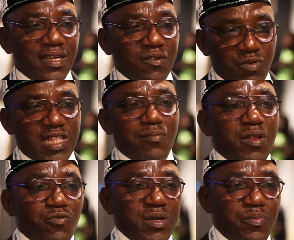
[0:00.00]
when they met
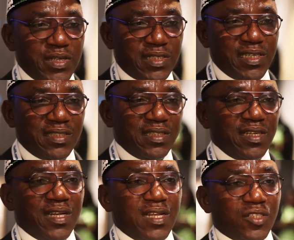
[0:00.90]
with the president.
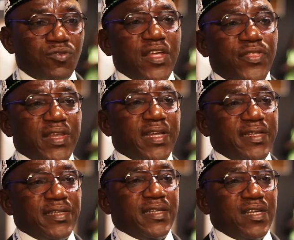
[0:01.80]
So I think
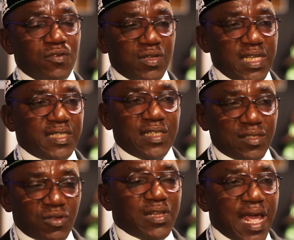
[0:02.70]
it is
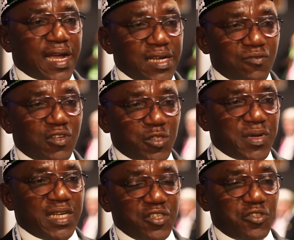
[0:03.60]
not likely going to be
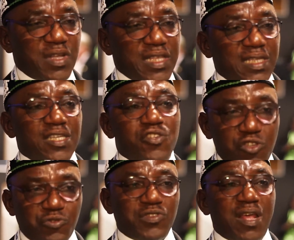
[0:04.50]
an issue. I think the
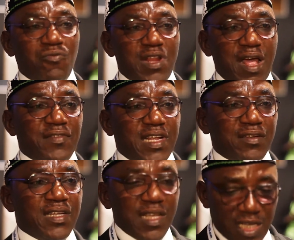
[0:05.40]
issue that we'll have now
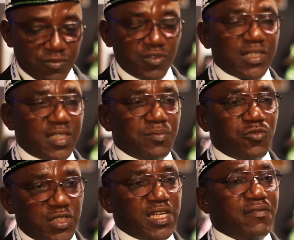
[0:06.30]
is for the team to
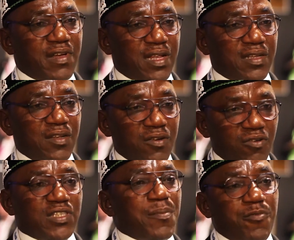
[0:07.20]
deliver on
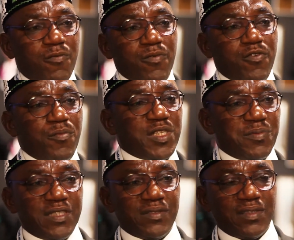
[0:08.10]
their com
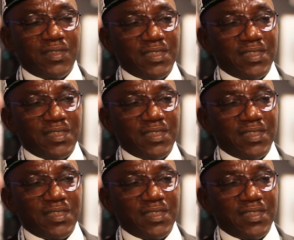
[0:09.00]
commitment. Do